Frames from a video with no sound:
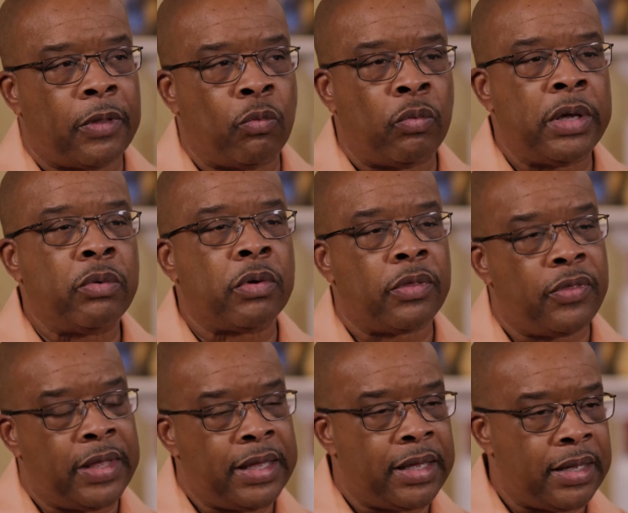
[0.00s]
We were
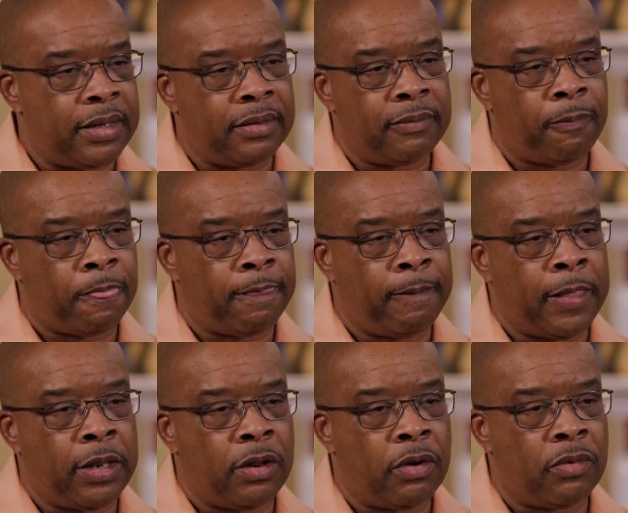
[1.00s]
thinking,
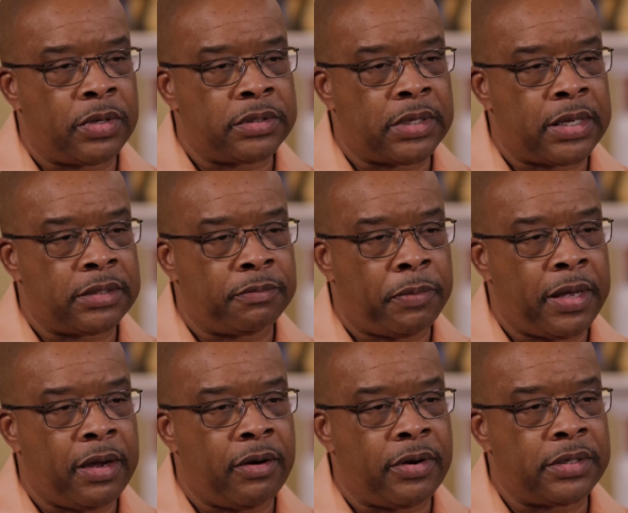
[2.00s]
you know, as, as
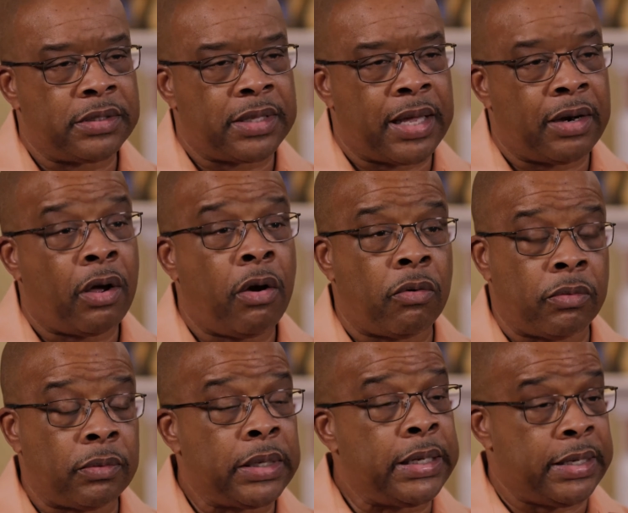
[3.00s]
parents, that,
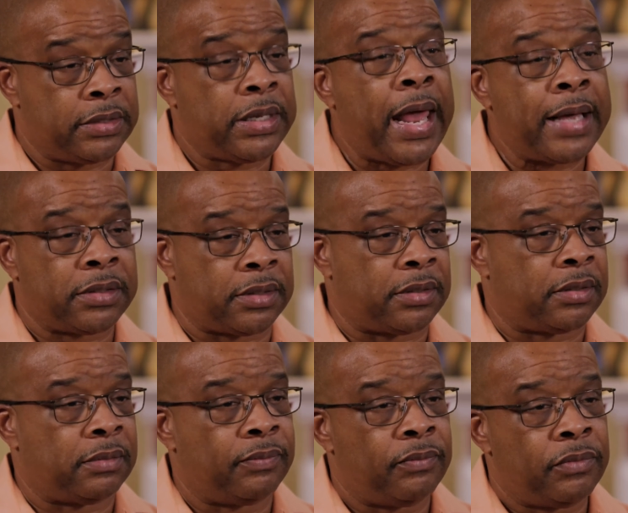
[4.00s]
oh, he needs glasses.
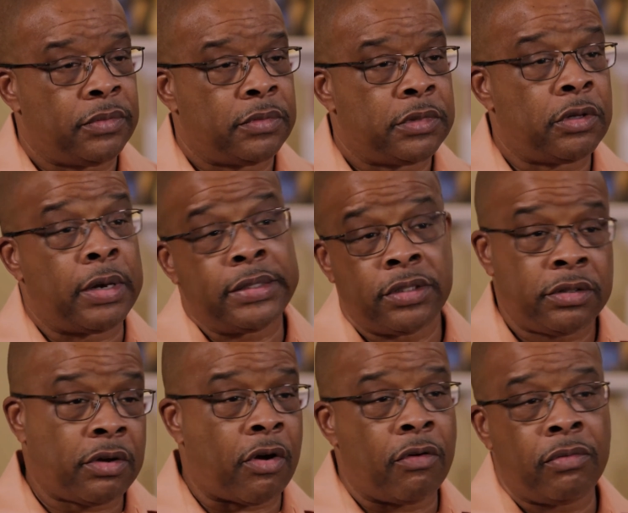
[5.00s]
So let's
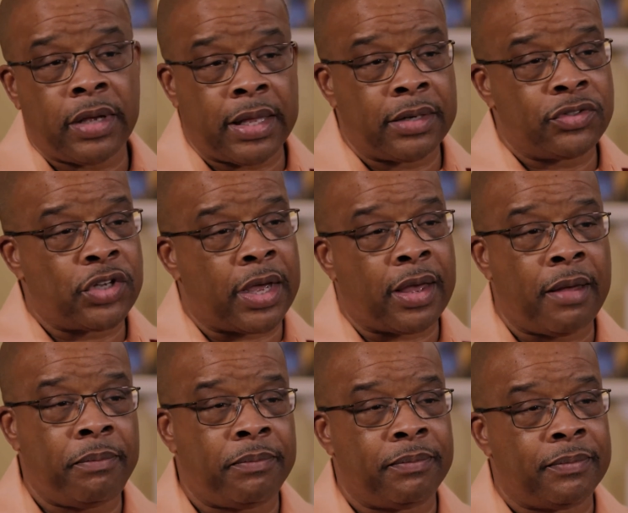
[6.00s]
just go get a
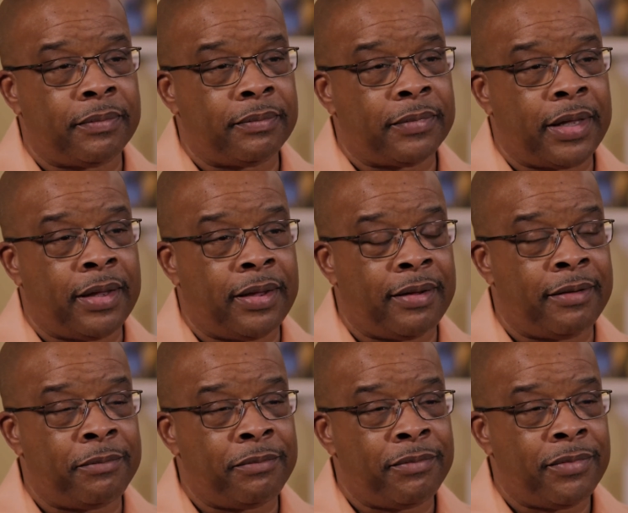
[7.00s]
checkup
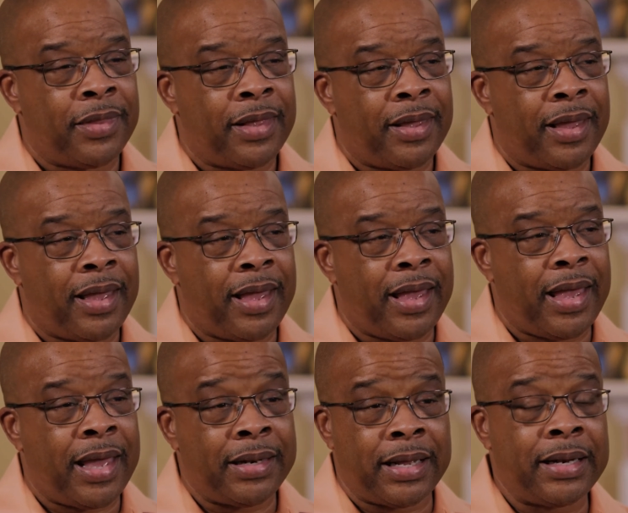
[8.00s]
um,
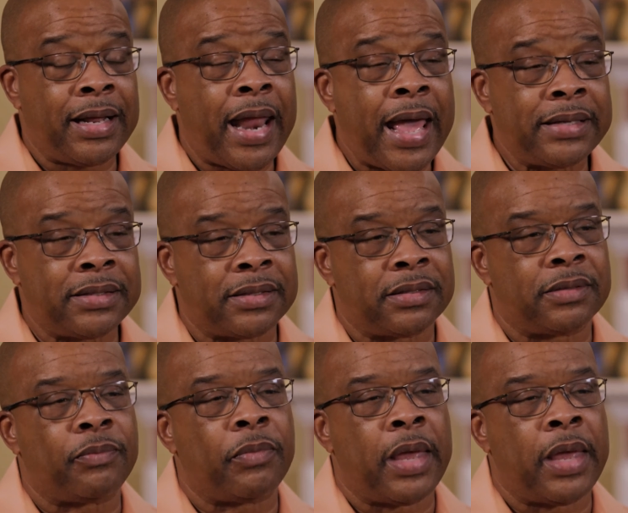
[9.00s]
and get glasses.